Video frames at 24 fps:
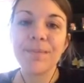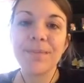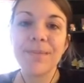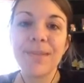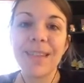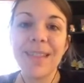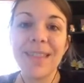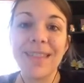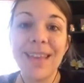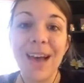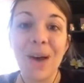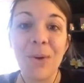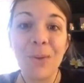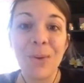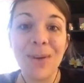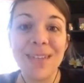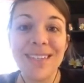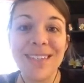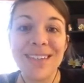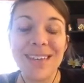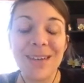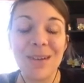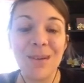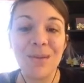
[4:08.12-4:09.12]
That
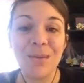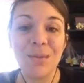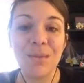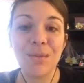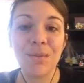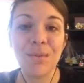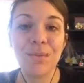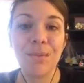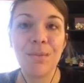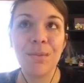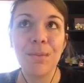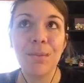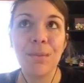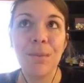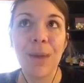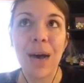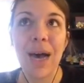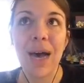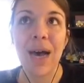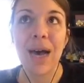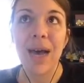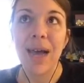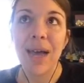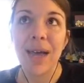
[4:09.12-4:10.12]
wasn't
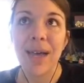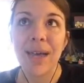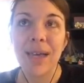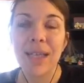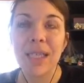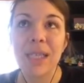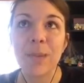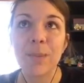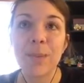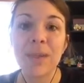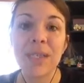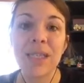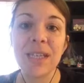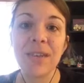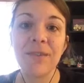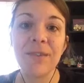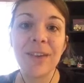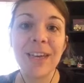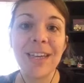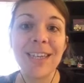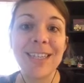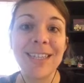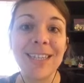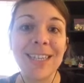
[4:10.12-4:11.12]
my
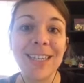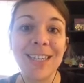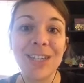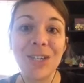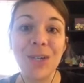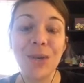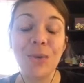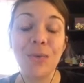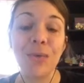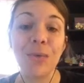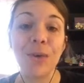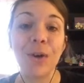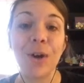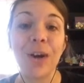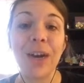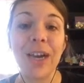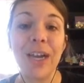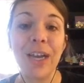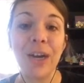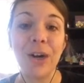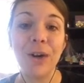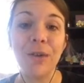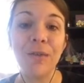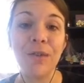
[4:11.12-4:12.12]
specific intention for
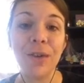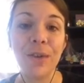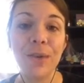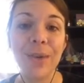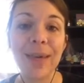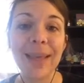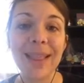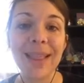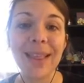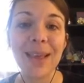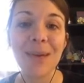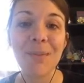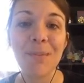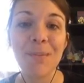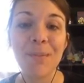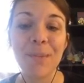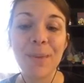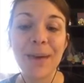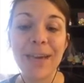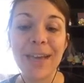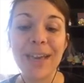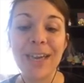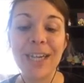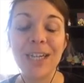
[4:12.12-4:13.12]
interviewing them,
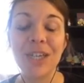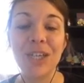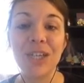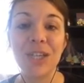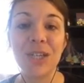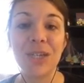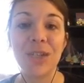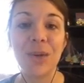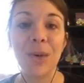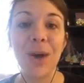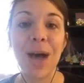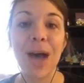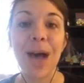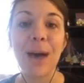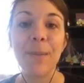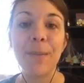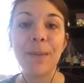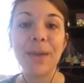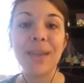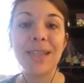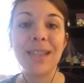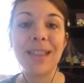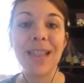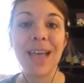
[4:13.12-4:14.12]
but it just so
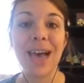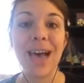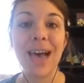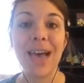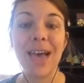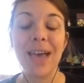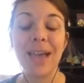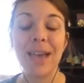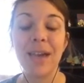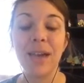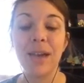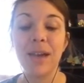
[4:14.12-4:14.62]
happened that